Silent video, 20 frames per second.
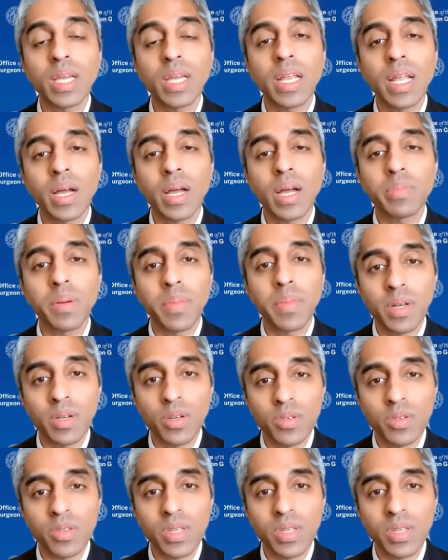we can help
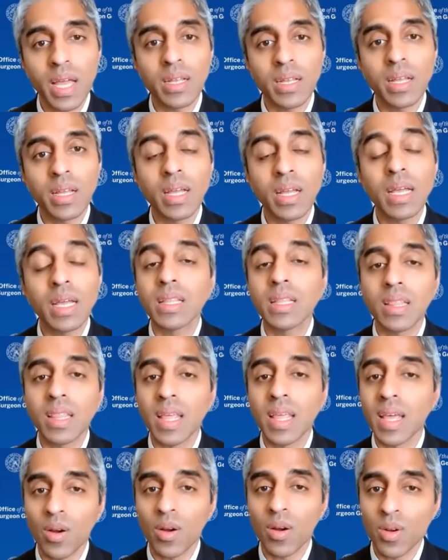them understand
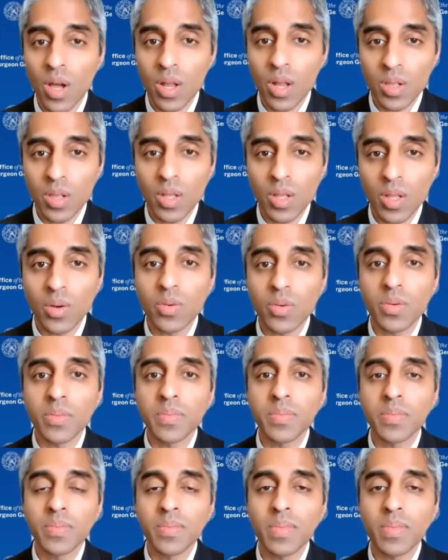that they are not alone.